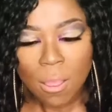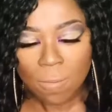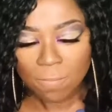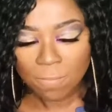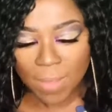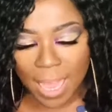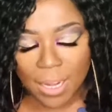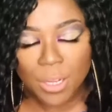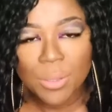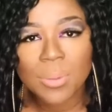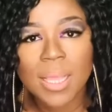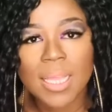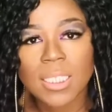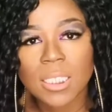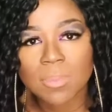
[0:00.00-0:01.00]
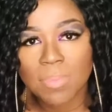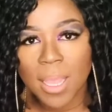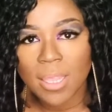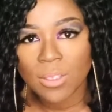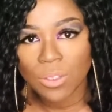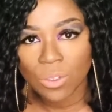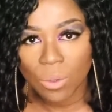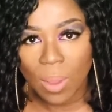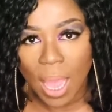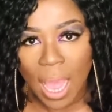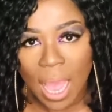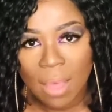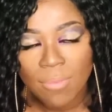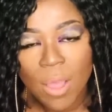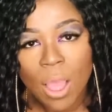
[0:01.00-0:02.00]
Value that space you
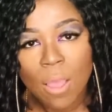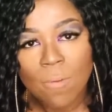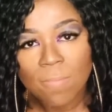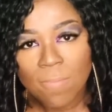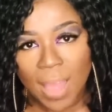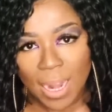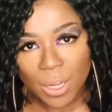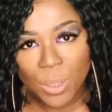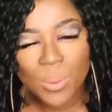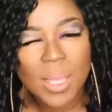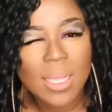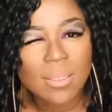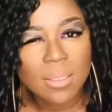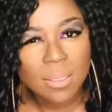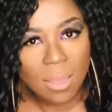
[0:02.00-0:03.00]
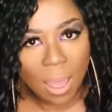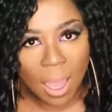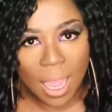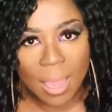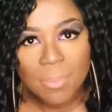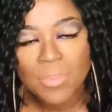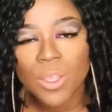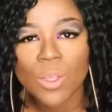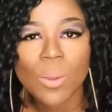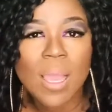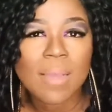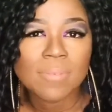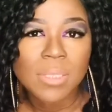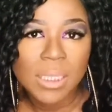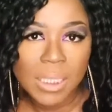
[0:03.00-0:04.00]
have, value that time that you
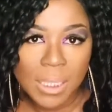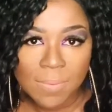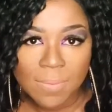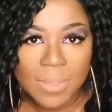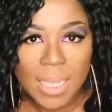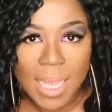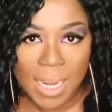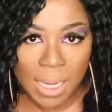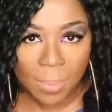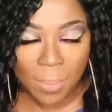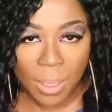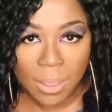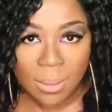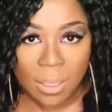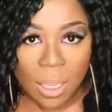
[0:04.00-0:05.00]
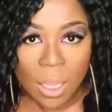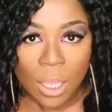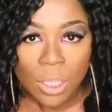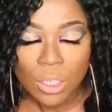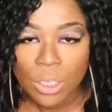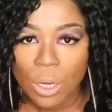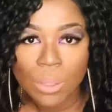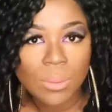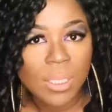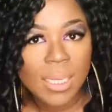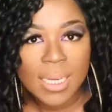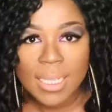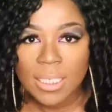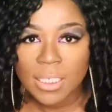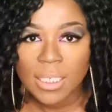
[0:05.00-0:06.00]
have to give to anyone. The
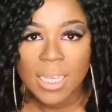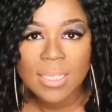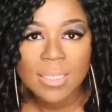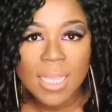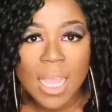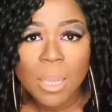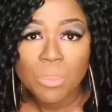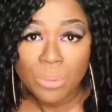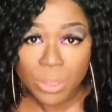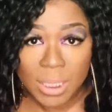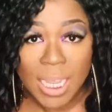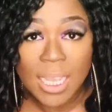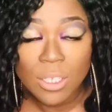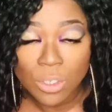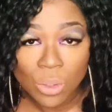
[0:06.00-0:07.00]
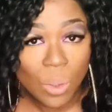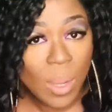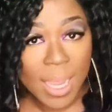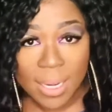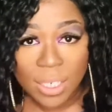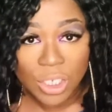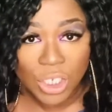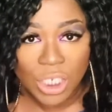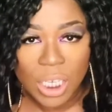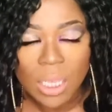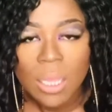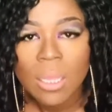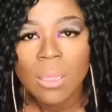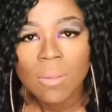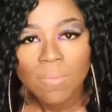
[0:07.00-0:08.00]
cliche saying, protect your energy,
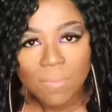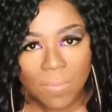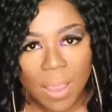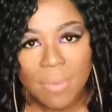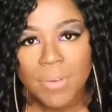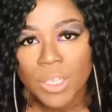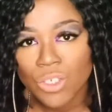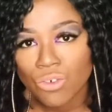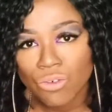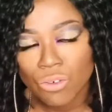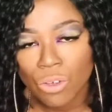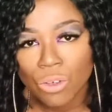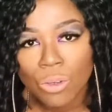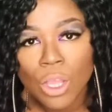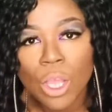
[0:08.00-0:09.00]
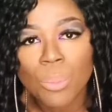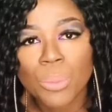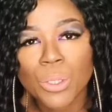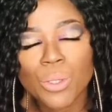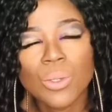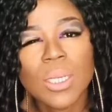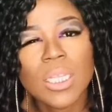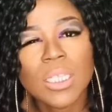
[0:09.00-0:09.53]
very true, but you need